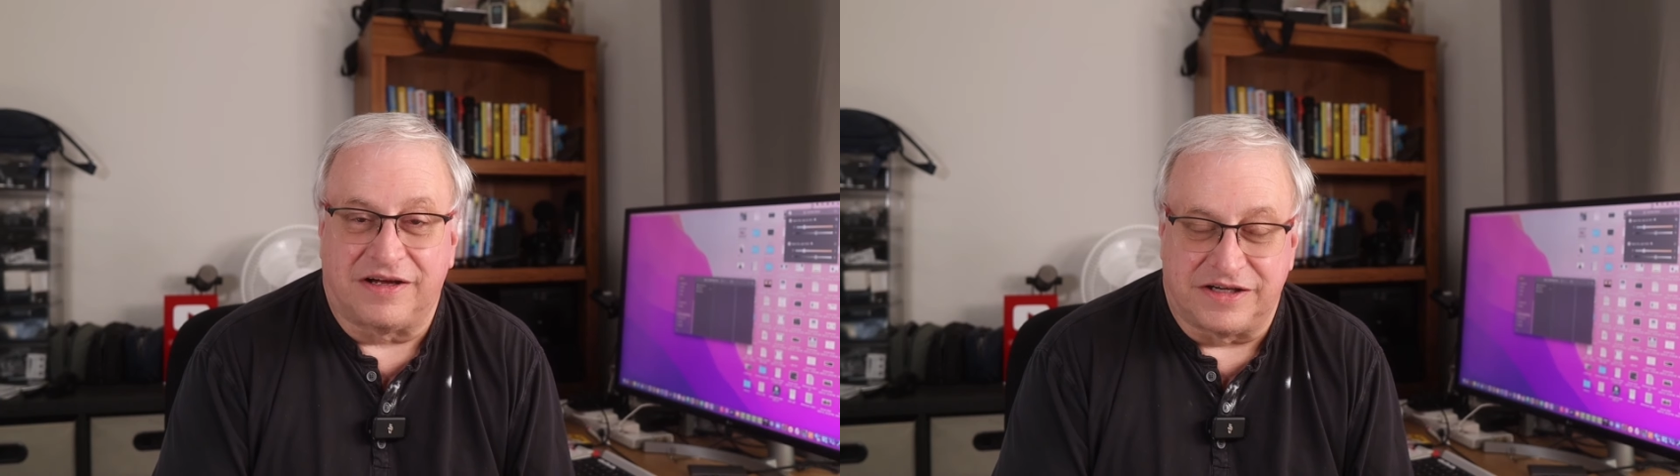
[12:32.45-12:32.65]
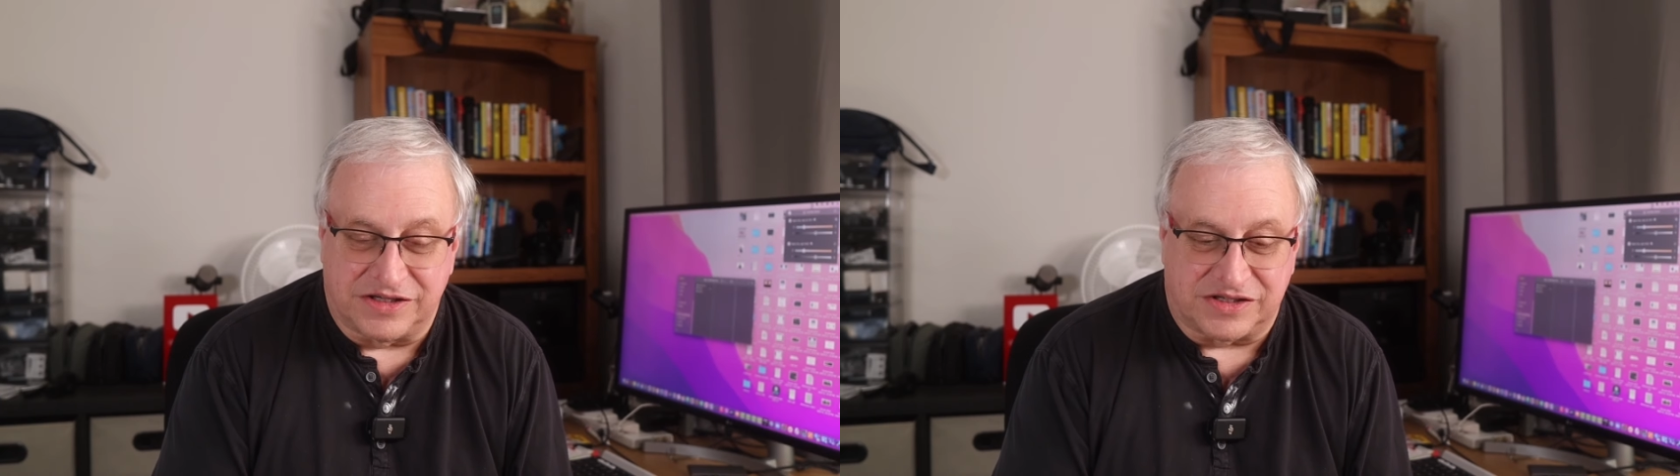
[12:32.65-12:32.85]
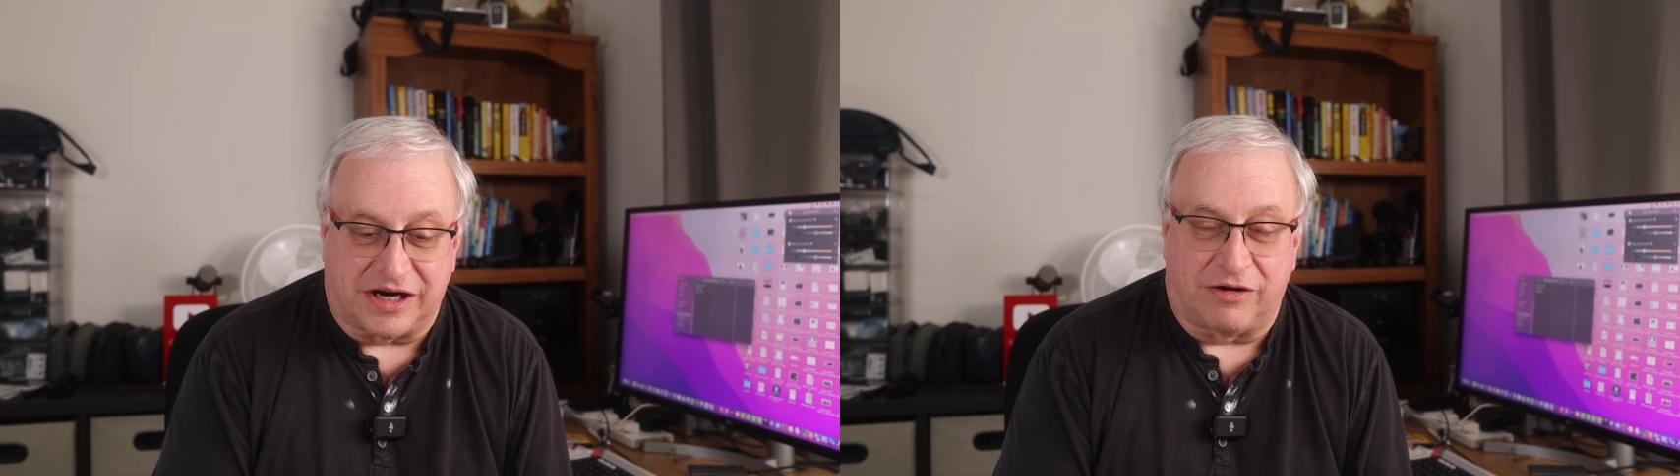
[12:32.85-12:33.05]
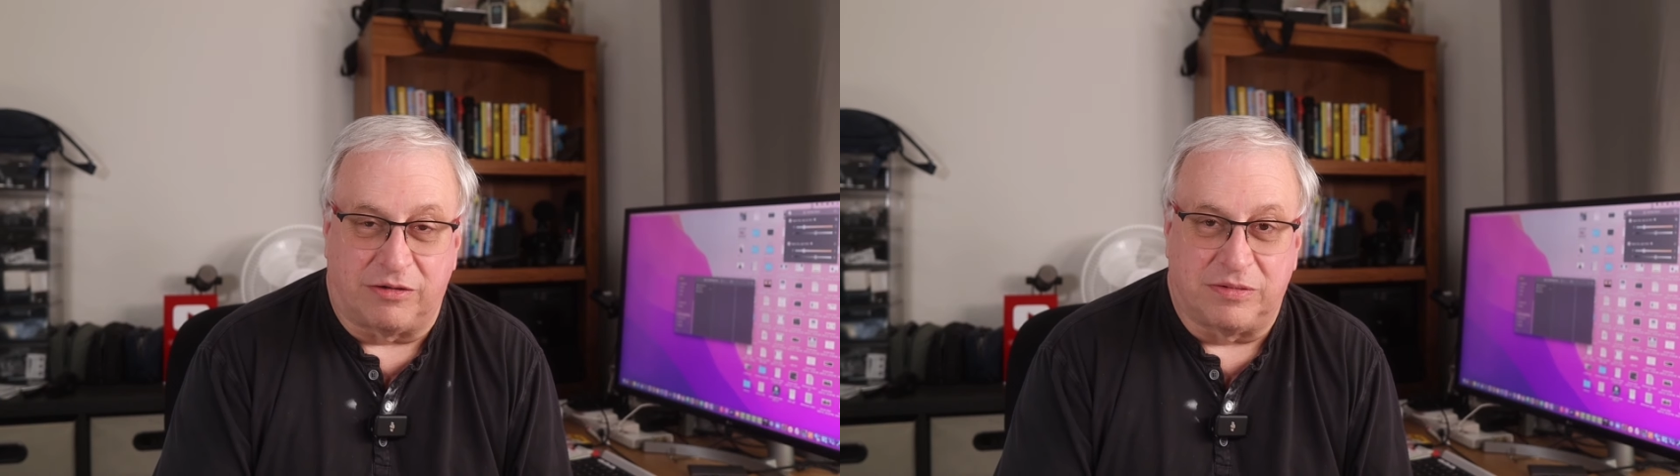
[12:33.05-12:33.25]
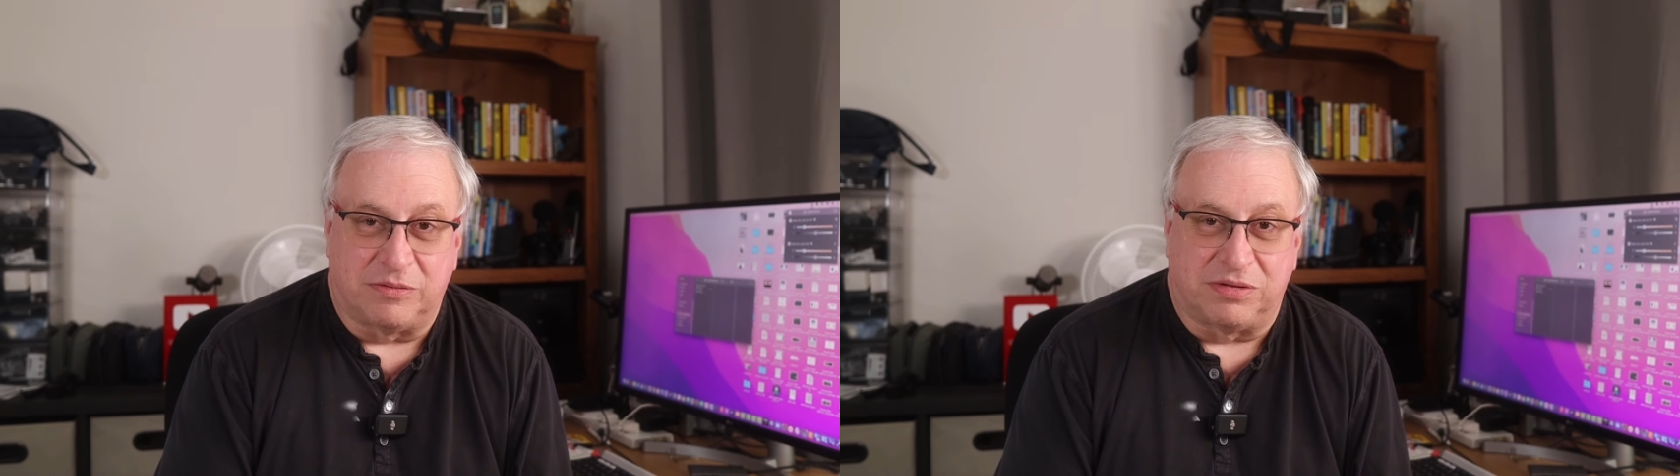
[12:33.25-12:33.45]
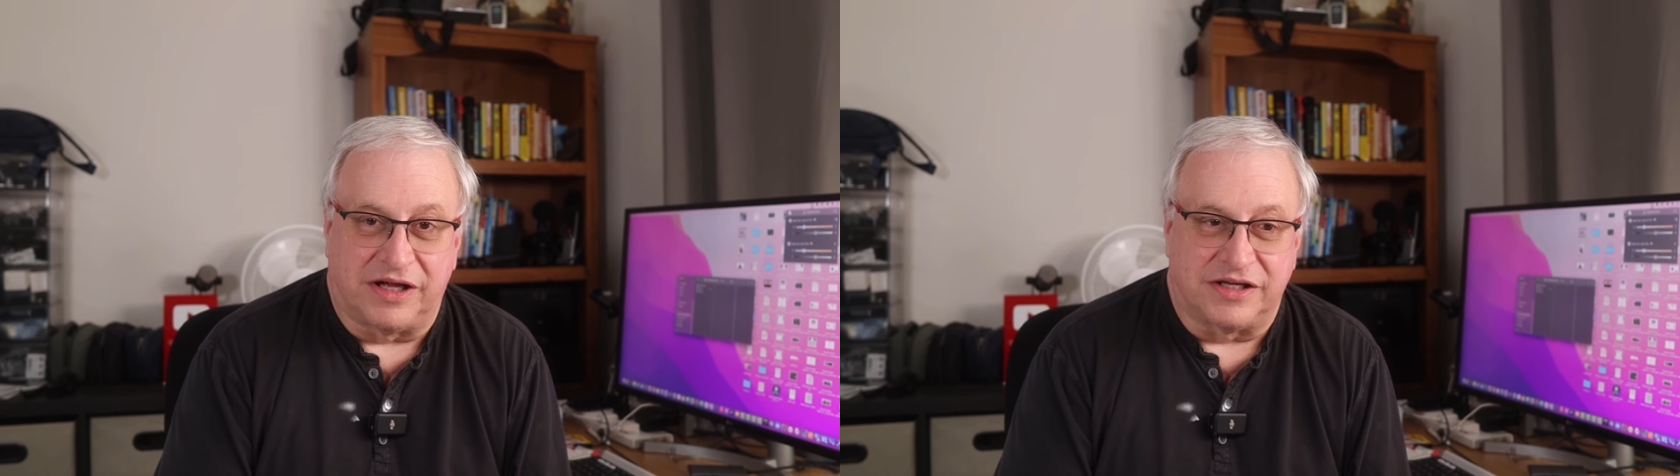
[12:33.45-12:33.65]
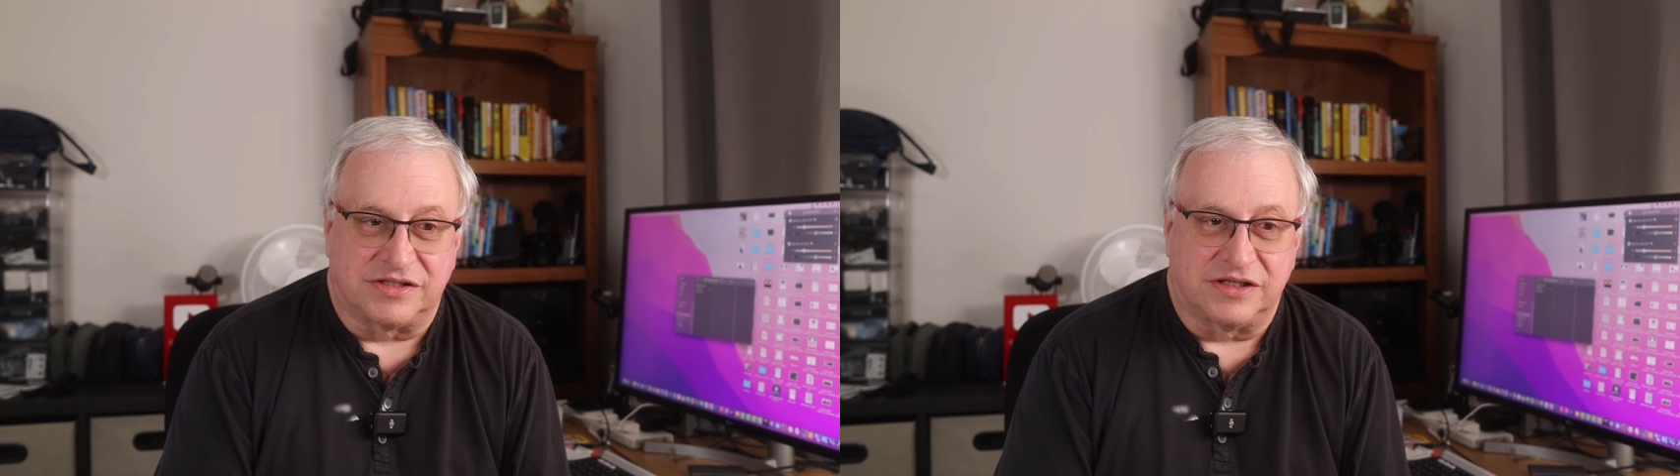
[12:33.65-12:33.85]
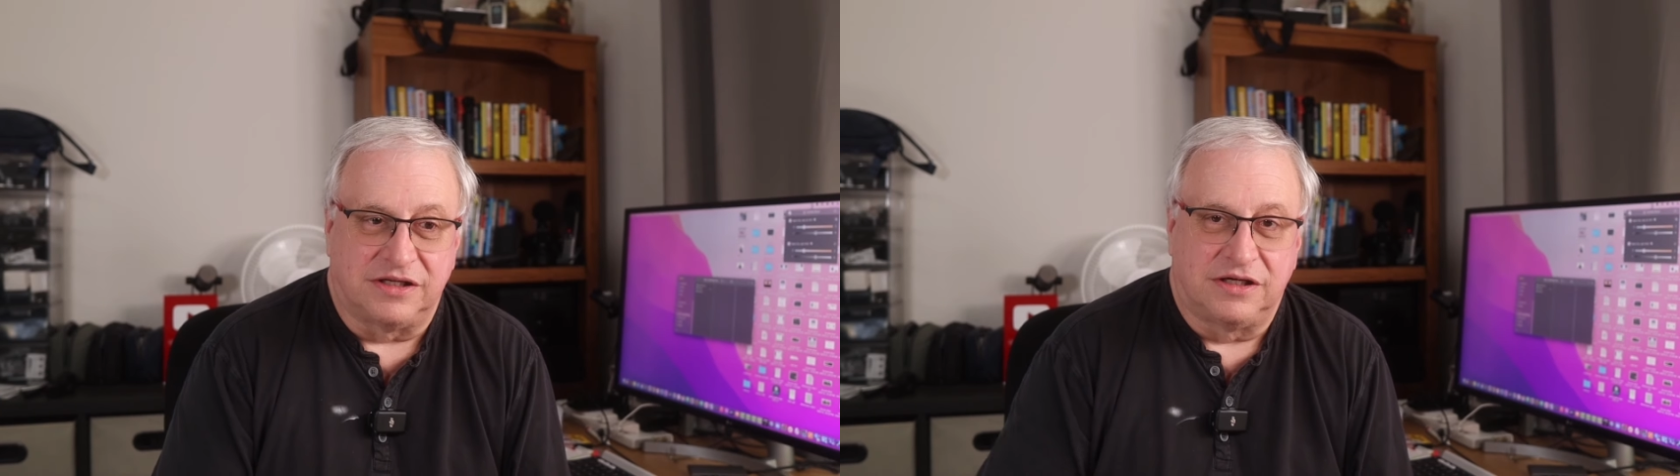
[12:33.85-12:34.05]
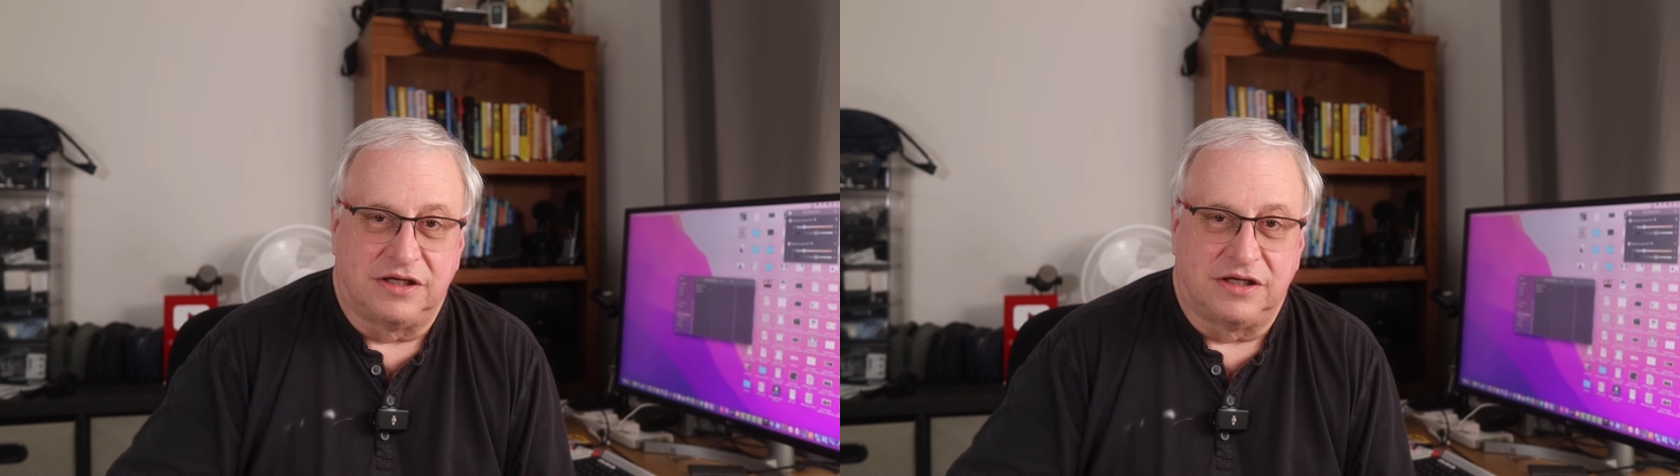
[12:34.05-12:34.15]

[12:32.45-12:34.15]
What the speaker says: a desirable place.